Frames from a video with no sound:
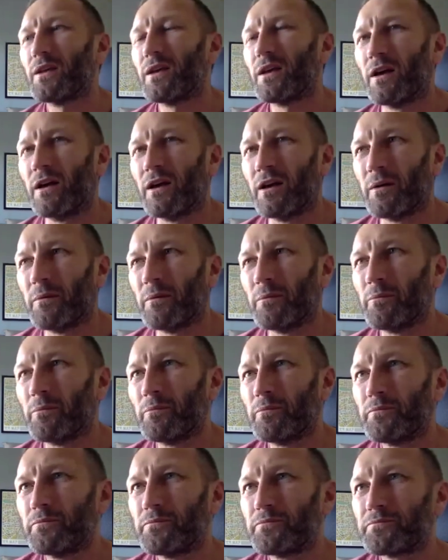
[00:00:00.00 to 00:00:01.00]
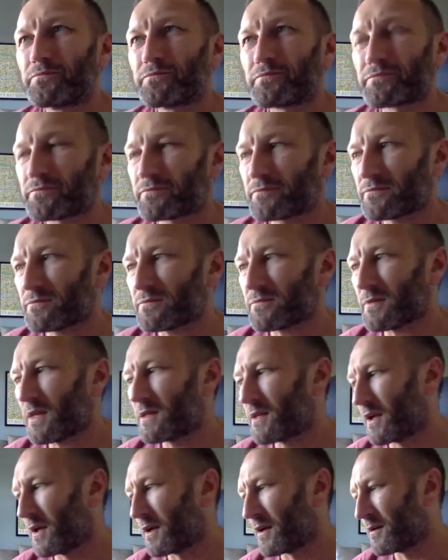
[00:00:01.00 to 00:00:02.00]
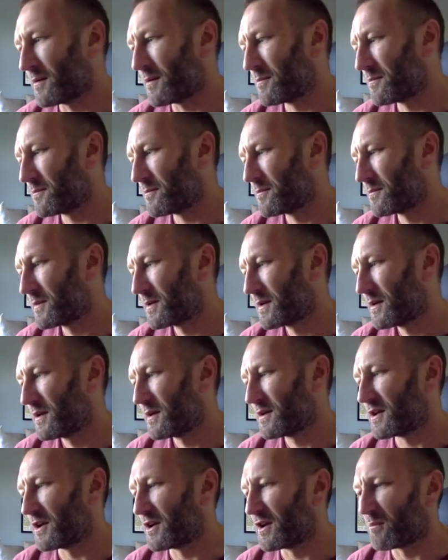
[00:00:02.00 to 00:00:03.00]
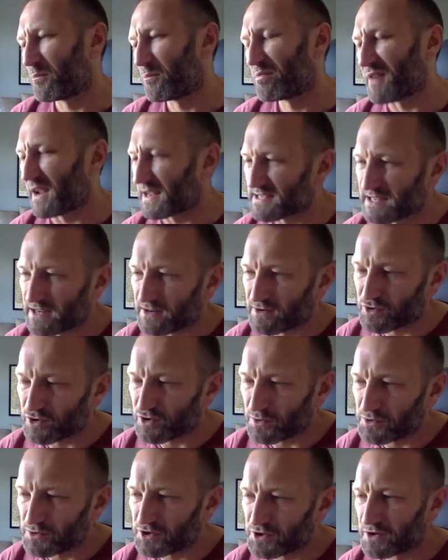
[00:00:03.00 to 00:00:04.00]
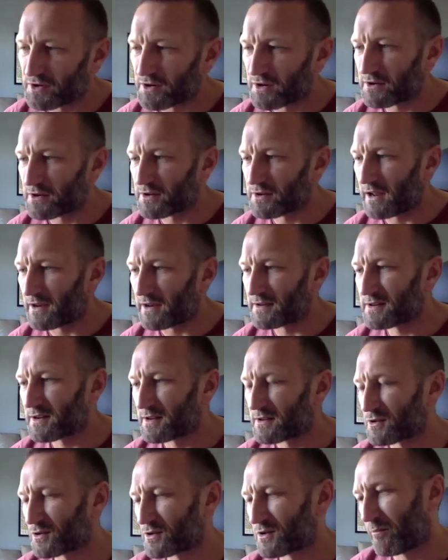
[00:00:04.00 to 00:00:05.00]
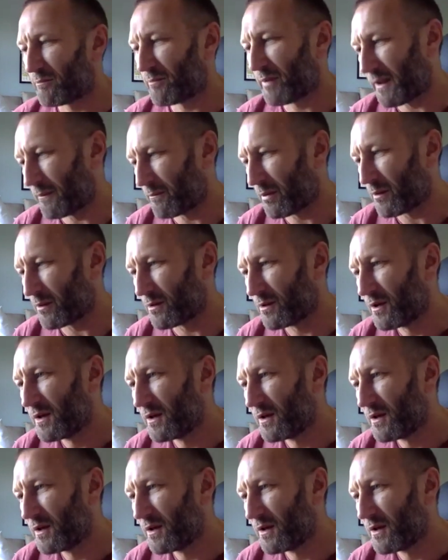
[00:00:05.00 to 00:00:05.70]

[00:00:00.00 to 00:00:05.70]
you know, press intrusion and sort of people